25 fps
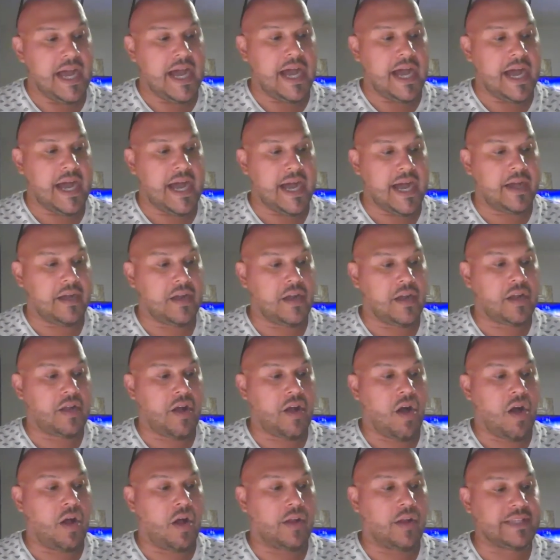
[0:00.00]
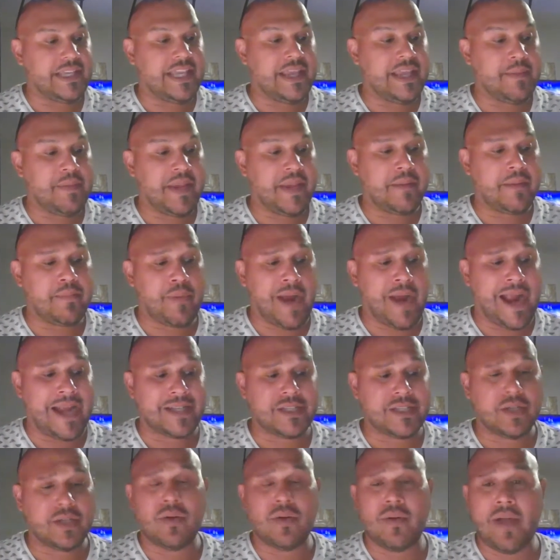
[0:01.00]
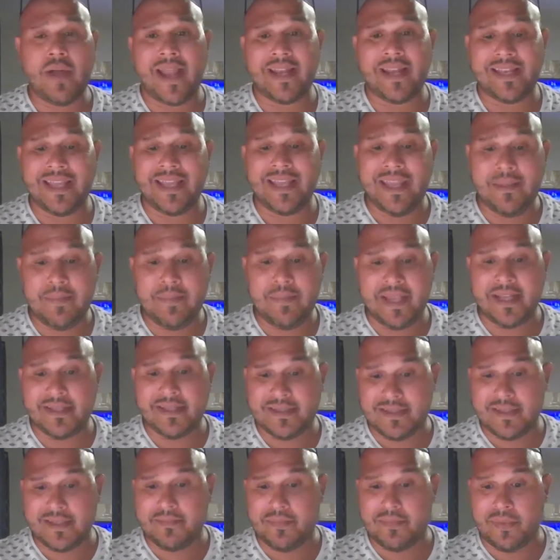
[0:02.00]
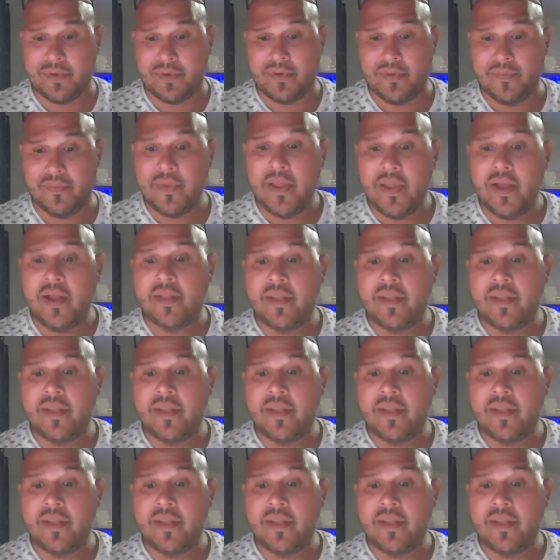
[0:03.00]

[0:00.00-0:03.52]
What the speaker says: called Keeping It Practical and Keeping It Simple.